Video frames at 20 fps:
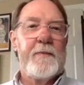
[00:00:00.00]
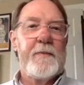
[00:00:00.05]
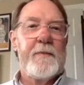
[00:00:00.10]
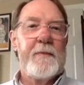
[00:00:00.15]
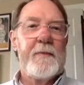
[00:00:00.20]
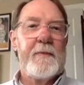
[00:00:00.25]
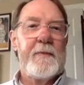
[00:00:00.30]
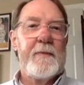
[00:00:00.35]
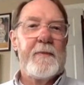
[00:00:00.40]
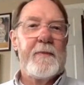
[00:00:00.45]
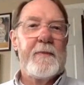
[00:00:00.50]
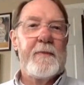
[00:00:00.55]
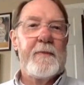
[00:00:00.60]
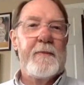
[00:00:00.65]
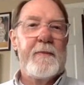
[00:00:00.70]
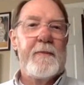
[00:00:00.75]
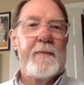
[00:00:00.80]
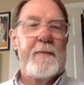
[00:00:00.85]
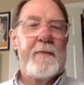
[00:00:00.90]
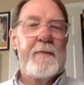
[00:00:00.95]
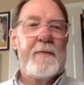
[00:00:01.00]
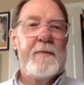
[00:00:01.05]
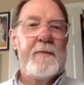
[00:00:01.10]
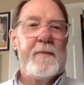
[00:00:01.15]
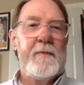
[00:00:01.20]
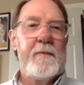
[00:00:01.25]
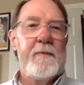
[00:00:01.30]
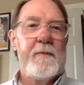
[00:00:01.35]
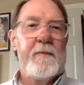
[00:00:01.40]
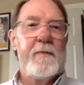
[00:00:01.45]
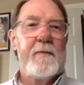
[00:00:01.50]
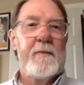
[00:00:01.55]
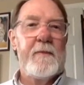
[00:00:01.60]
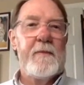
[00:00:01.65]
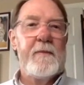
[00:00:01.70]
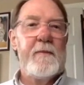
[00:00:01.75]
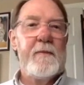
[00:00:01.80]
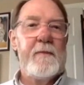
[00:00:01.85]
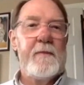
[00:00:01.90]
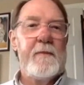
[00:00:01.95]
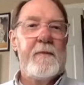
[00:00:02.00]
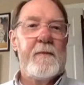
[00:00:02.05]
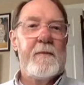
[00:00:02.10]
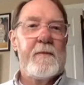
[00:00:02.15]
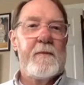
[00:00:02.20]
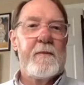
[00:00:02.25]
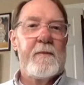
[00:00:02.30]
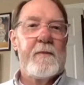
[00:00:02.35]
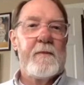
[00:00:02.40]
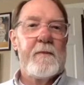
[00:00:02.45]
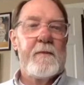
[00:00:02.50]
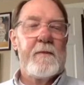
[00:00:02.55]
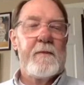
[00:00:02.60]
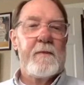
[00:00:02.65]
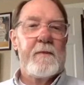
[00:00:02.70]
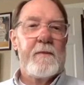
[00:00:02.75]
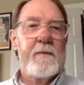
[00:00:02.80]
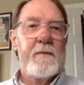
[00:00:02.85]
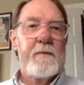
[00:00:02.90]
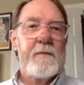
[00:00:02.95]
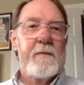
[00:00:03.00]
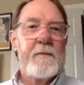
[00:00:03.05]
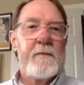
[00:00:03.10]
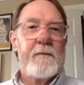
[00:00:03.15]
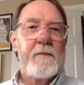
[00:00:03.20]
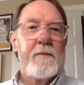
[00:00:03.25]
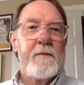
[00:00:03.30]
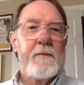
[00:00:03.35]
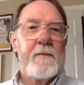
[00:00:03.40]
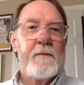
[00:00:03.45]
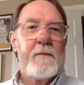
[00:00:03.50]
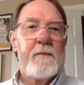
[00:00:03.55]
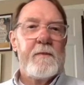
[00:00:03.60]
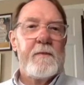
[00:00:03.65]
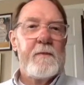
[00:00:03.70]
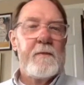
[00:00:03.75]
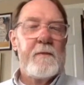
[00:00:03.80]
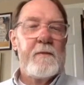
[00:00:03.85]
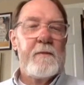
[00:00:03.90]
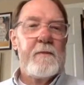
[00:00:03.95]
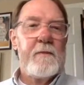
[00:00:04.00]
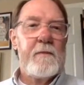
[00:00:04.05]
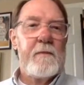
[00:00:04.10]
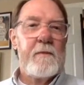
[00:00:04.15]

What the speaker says: (not speaking)